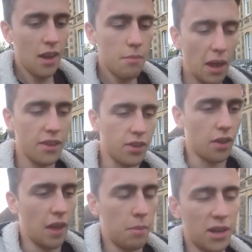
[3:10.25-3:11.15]
Ben's
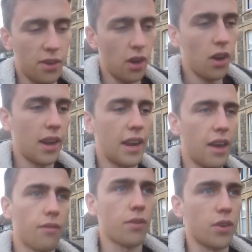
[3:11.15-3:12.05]
not there. Ben's on holiday
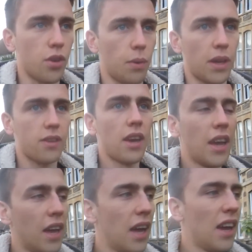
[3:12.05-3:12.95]
now for 2 weeks,
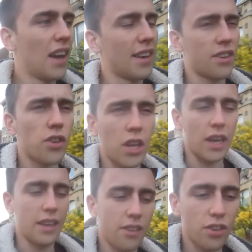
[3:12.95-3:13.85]
and it's just
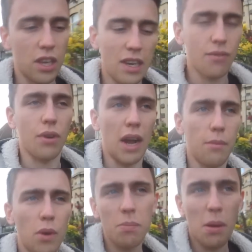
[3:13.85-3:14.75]
like, it's just a different
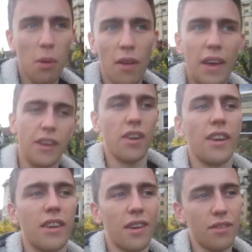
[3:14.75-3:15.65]
when people aren't there. It's
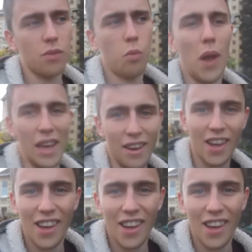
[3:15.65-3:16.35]
like it's weird.